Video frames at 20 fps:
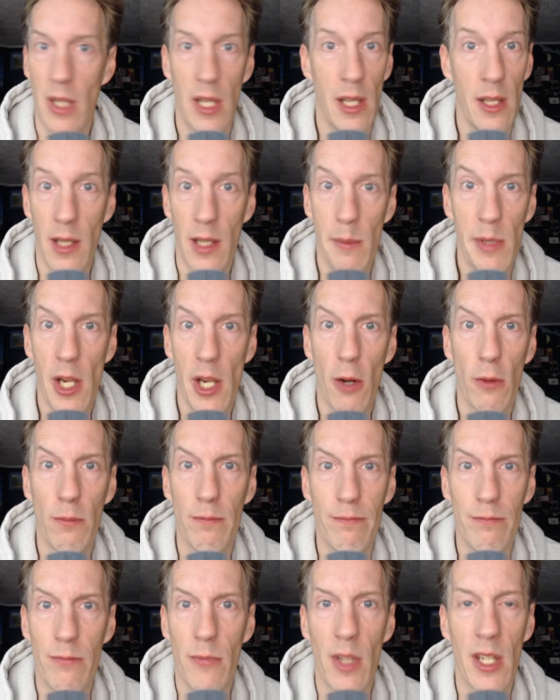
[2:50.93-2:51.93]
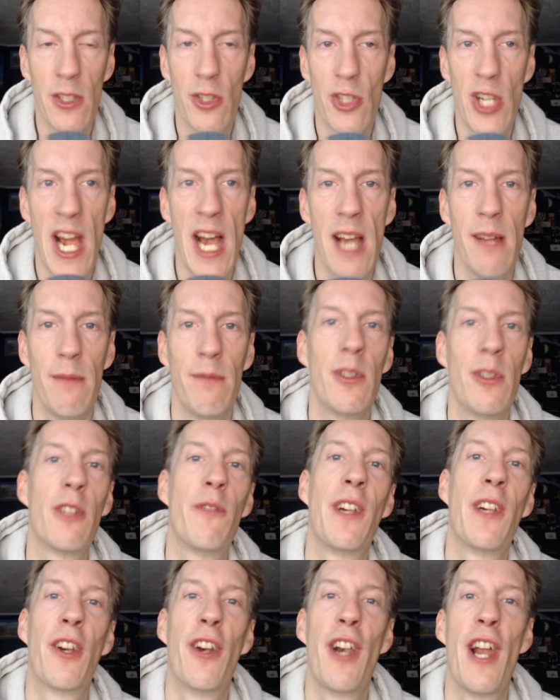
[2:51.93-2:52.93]
Let me know. Let's chat. Let's
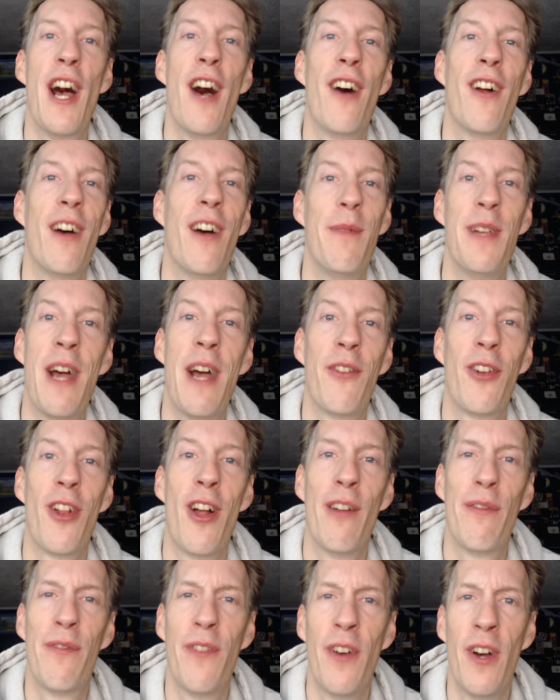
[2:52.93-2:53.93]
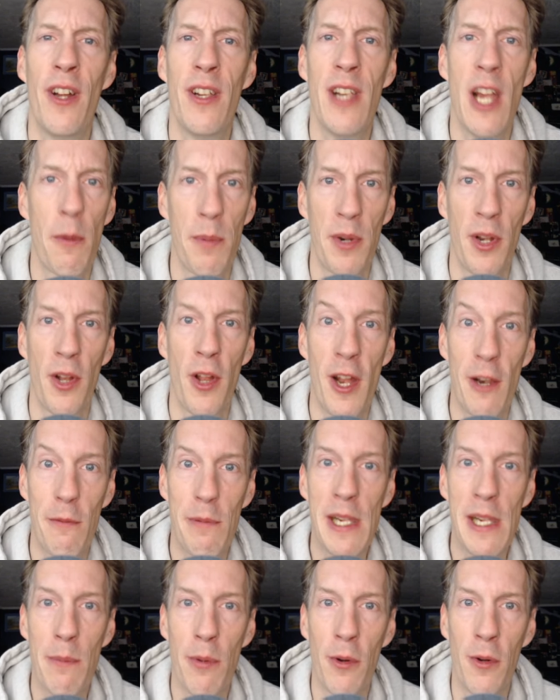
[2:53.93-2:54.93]
figure it out. I've been having a lot of fun helping a lot of
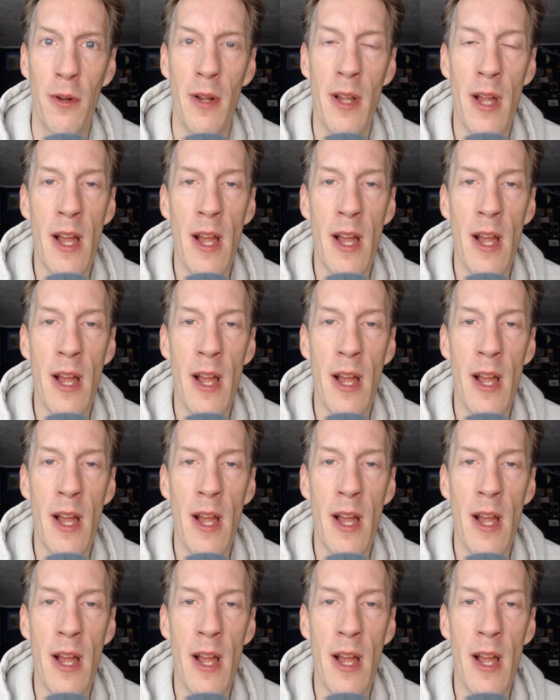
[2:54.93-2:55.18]
people.